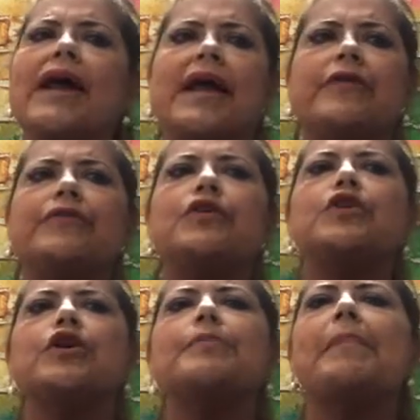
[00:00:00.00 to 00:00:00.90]
if you
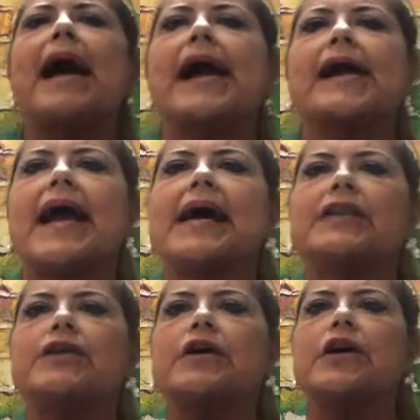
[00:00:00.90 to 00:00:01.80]
look back
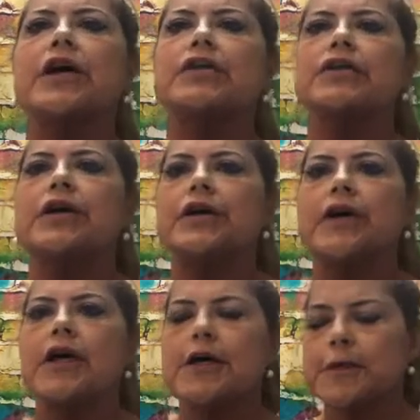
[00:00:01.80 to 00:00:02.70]
at
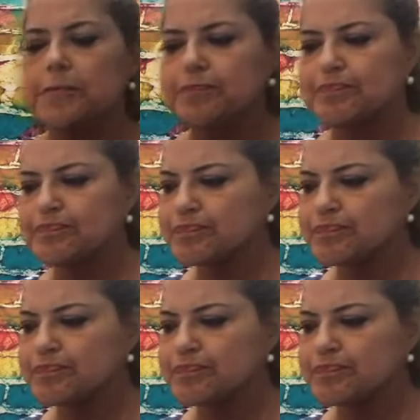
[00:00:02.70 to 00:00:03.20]
the